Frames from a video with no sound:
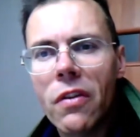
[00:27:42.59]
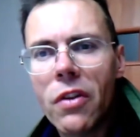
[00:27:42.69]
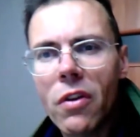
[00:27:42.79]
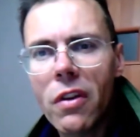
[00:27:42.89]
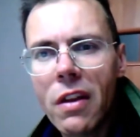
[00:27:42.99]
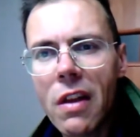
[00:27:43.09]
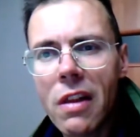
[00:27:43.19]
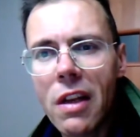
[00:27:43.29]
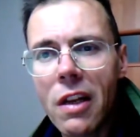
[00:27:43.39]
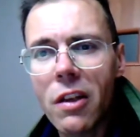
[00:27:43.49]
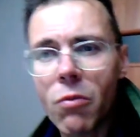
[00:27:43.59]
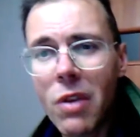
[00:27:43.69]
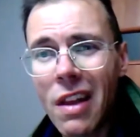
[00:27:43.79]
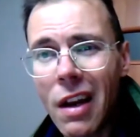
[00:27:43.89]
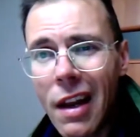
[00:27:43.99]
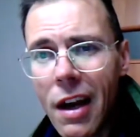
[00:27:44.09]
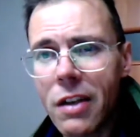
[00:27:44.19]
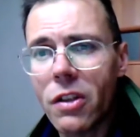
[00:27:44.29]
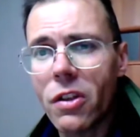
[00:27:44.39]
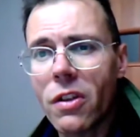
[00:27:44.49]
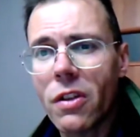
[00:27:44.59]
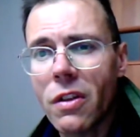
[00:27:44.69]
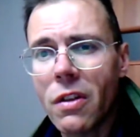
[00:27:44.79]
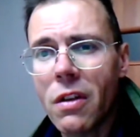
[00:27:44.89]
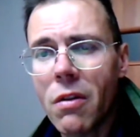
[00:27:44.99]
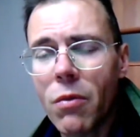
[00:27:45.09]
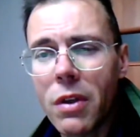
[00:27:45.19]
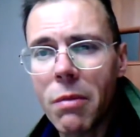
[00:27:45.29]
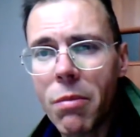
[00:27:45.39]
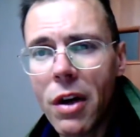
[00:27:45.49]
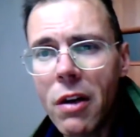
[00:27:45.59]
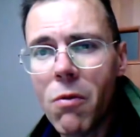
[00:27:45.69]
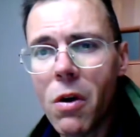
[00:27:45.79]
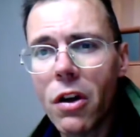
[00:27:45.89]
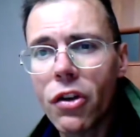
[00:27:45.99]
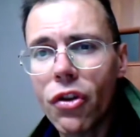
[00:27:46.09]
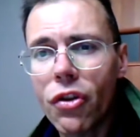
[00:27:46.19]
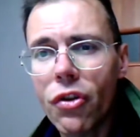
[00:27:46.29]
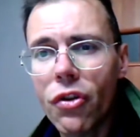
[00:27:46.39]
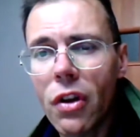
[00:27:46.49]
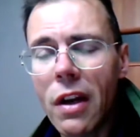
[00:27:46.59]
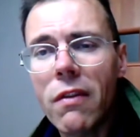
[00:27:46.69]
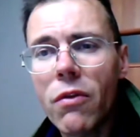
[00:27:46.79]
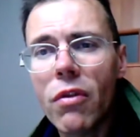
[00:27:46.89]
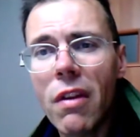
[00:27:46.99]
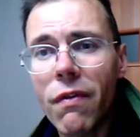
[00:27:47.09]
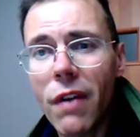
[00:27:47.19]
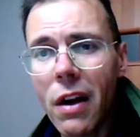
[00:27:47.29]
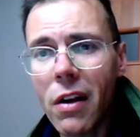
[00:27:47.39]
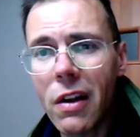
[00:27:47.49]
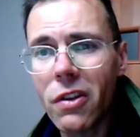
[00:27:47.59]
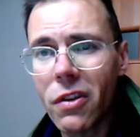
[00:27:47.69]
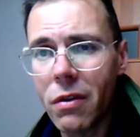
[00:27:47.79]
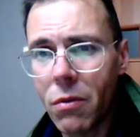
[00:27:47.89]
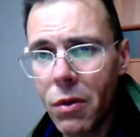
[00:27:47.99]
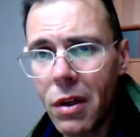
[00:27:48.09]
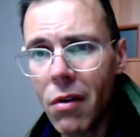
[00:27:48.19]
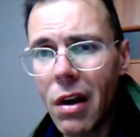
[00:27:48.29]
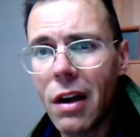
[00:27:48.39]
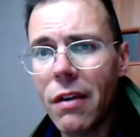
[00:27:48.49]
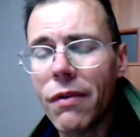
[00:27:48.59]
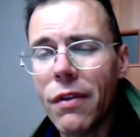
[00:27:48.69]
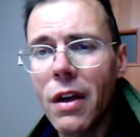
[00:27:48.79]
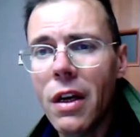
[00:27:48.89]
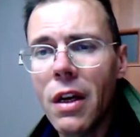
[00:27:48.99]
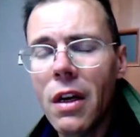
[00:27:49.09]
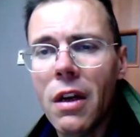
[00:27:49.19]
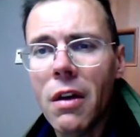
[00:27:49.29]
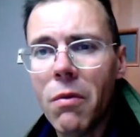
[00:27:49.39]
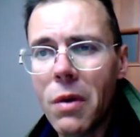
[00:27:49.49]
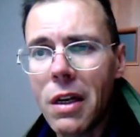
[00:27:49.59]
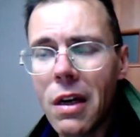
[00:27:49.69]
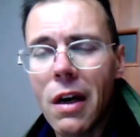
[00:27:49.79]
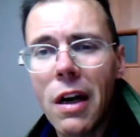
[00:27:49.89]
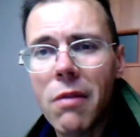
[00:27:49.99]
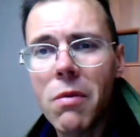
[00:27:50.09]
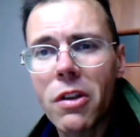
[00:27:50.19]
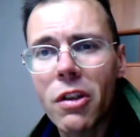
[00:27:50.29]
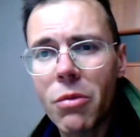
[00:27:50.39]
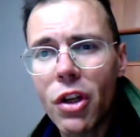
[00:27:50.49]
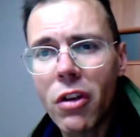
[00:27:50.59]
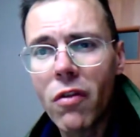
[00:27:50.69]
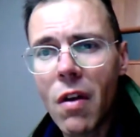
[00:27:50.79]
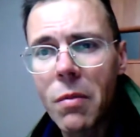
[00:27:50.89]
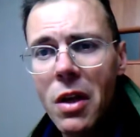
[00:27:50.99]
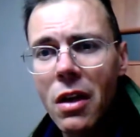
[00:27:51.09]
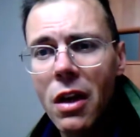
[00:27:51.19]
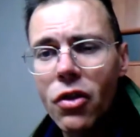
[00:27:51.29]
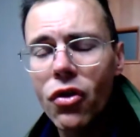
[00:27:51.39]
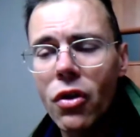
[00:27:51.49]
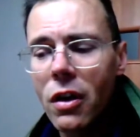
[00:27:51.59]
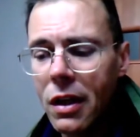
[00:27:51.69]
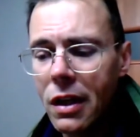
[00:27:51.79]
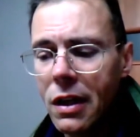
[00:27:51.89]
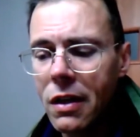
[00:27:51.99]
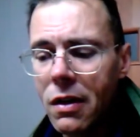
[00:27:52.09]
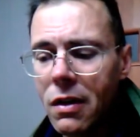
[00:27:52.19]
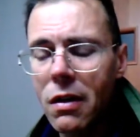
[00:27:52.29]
The only thing they did is with the lies, with the brainwash and through the violence in real life when I was subjected to MK and